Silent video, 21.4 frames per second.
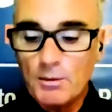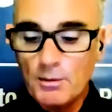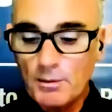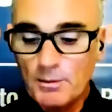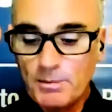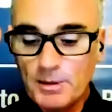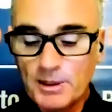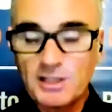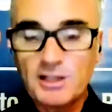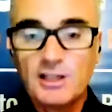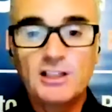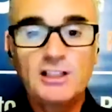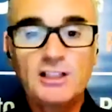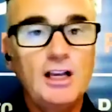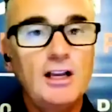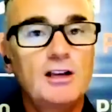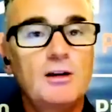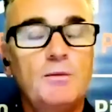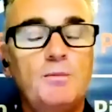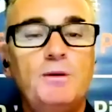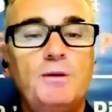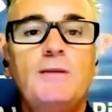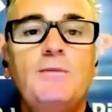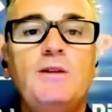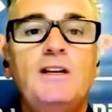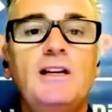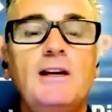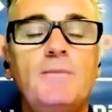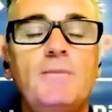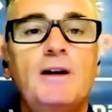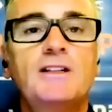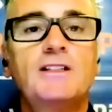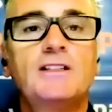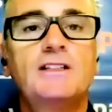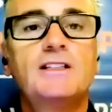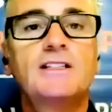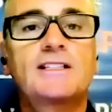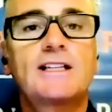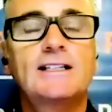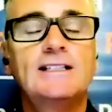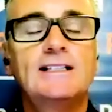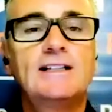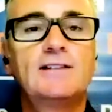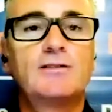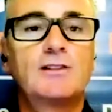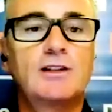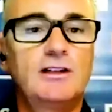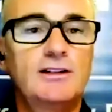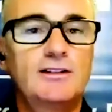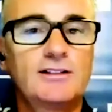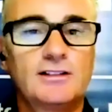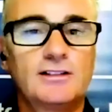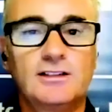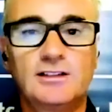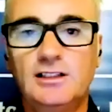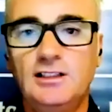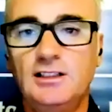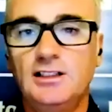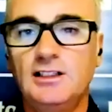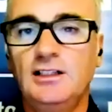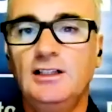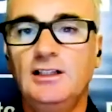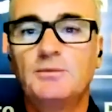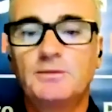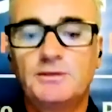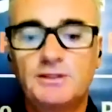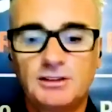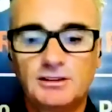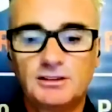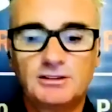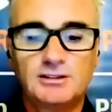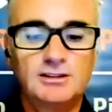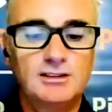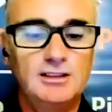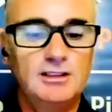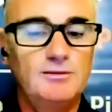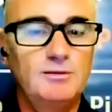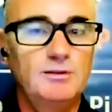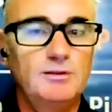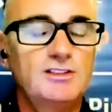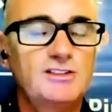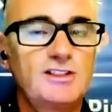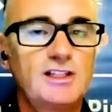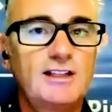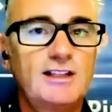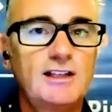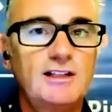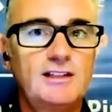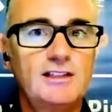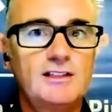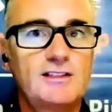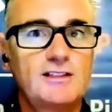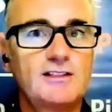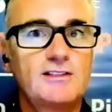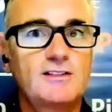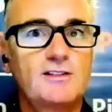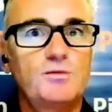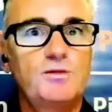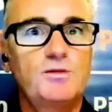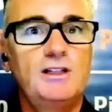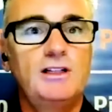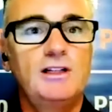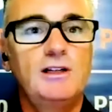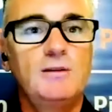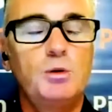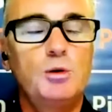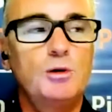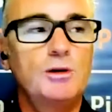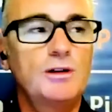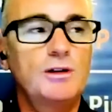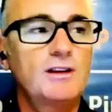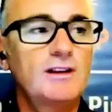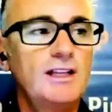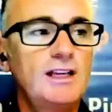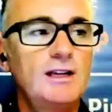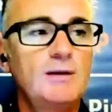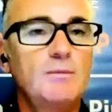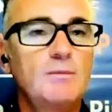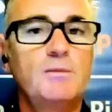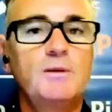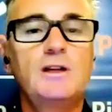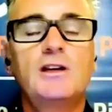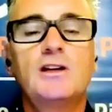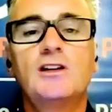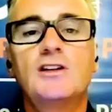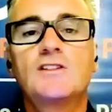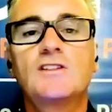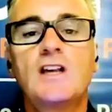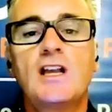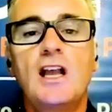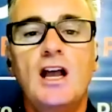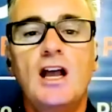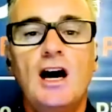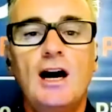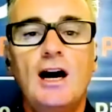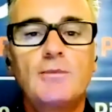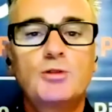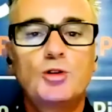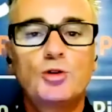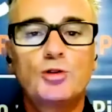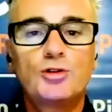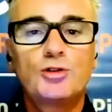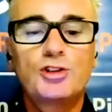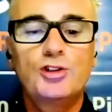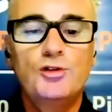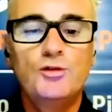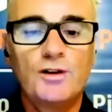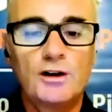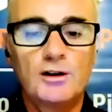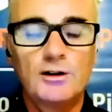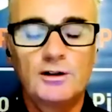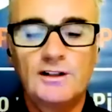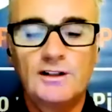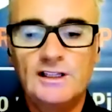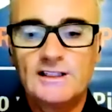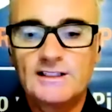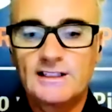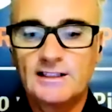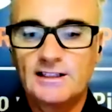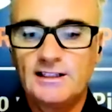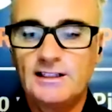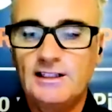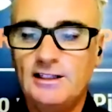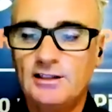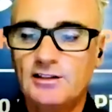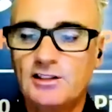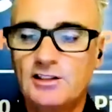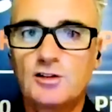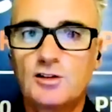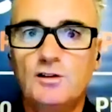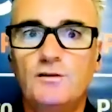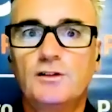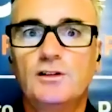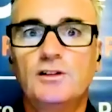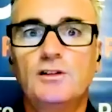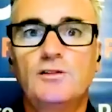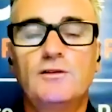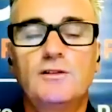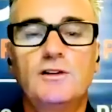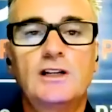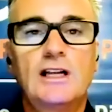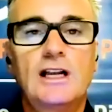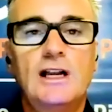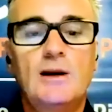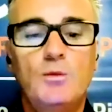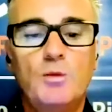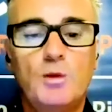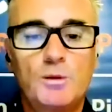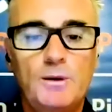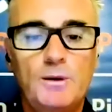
but yeah, but let me get back to this idea of clutter, um, Dr. Kevin, because I think this is a really important thing because I'm sure you've heard this and I hear this over and over again where